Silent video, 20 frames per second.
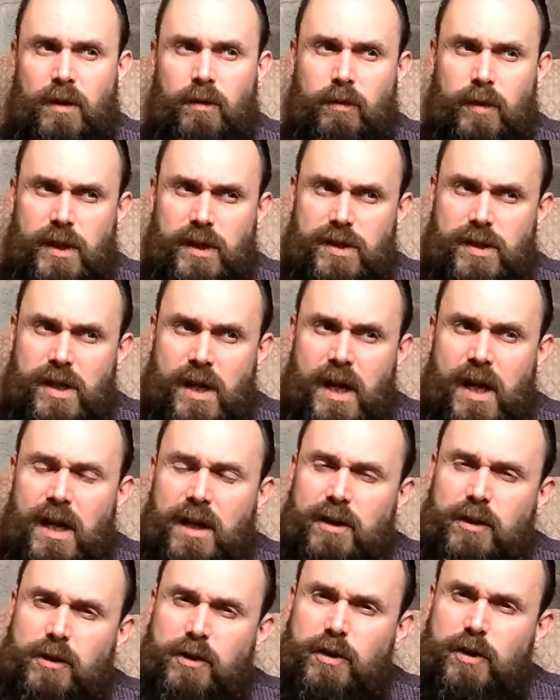which
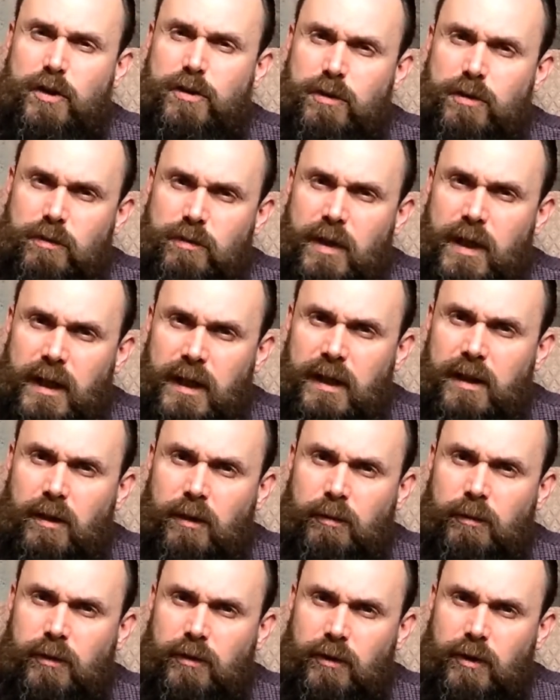doesn't really
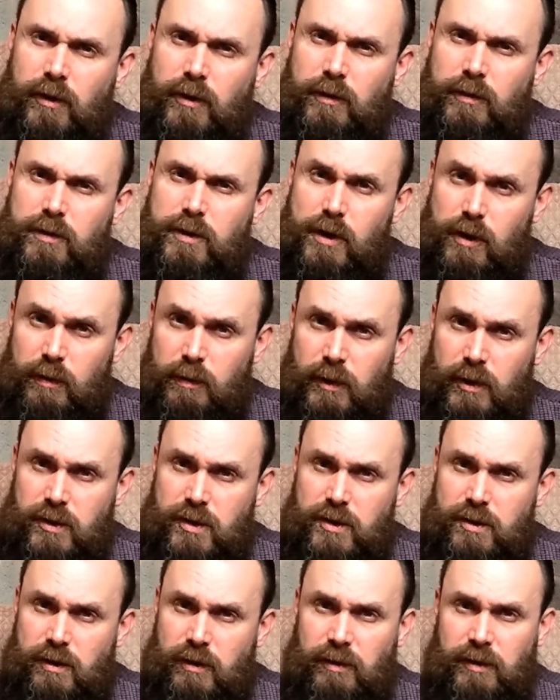come through too
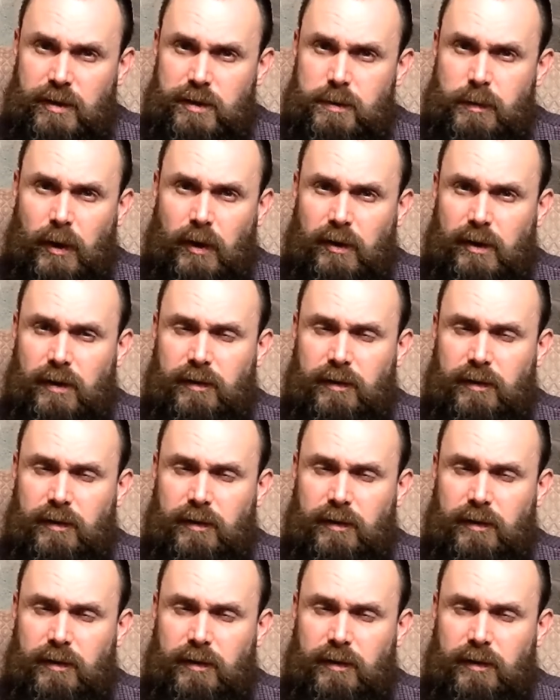much during the smoke,